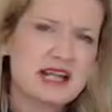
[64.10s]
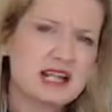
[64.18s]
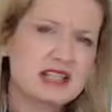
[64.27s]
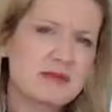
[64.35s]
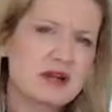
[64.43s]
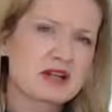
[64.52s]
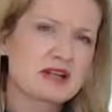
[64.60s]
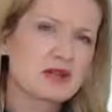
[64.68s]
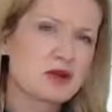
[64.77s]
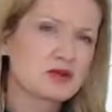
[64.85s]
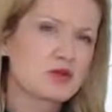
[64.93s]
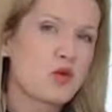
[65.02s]
expert
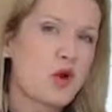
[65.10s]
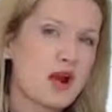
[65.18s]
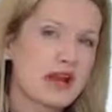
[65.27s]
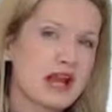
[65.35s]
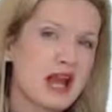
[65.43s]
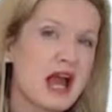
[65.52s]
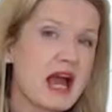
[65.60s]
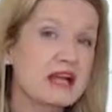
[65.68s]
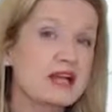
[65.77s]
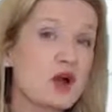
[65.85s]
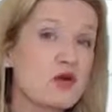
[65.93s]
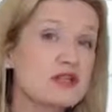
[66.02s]
knows why
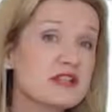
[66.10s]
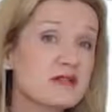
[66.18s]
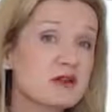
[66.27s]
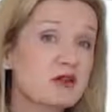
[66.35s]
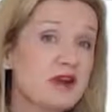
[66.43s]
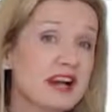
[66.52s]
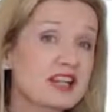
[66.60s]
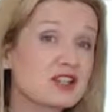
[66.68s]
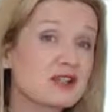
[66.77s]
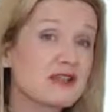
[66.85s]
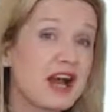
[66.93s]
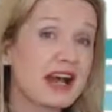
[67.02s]
and knows if
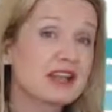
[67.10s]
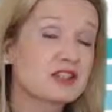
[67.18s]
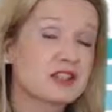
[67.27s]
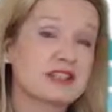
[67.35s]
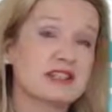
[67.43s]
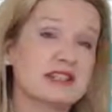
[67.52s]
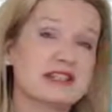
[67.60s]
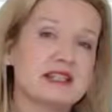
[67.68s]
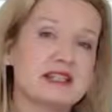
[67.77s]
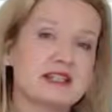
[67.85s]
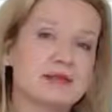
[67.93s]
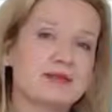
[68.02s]
corrective action is
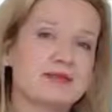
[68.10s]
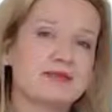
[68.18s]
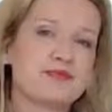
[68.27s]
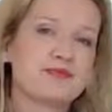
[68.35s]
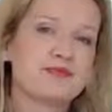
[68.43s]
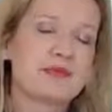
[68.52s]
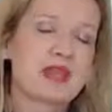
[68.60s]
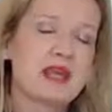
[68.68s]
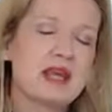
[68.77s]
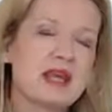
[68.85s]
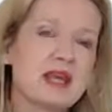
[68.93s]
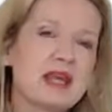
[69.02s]
needed.
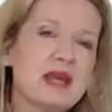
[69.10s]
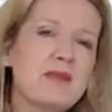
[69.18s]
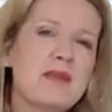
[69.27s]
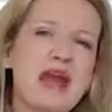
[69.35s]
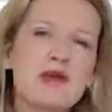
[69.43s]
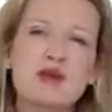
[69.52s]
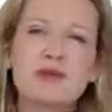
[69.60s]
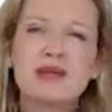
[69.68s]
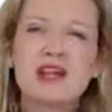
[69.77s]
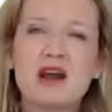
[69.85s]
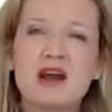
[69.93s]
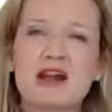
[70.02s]
Power
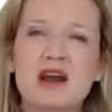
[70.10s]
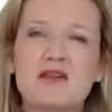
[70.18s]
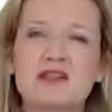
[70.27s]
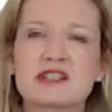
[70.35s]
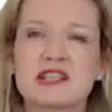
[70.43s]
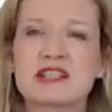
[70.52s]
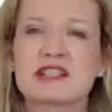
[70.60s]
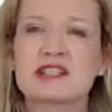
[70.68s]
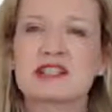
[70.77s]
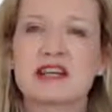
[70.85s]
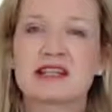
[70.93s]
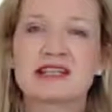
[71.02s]
BI offers
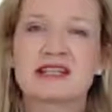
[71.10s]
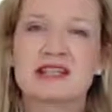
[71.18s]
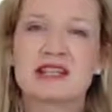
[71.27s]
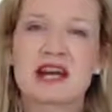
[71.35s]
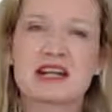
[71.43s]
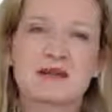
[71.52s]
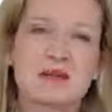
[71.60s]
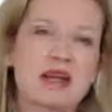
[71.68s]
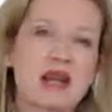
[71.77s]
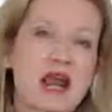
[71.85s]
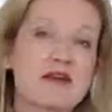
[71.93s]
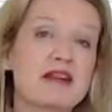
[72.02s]
insights to data by
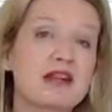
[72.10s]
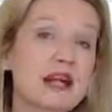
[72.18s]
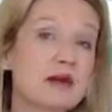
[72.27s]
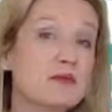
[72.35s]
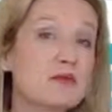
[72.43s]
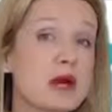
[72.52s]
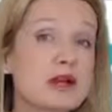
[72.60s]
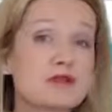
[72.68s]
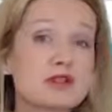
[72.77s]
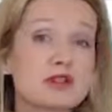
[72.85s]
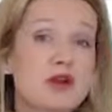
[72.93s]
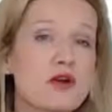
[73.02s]
carrying out
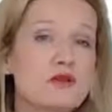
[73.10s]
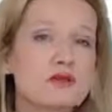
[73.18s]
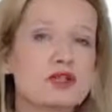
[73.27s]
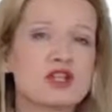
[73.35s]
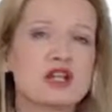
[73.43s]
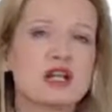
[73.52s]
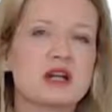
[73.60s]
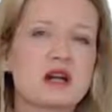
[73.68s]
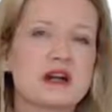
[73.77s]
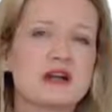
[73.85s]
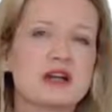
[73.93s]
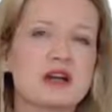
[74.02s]
Microsoft machine
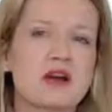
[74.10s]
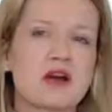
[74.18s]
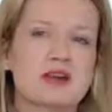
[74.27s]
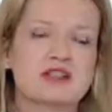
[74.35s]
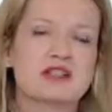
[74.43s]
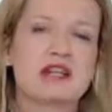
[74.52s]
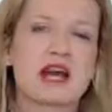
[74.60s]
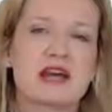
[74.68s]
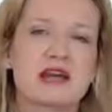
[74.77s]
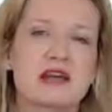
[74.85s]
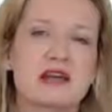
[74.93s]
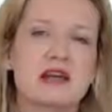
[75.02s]
learning on your data.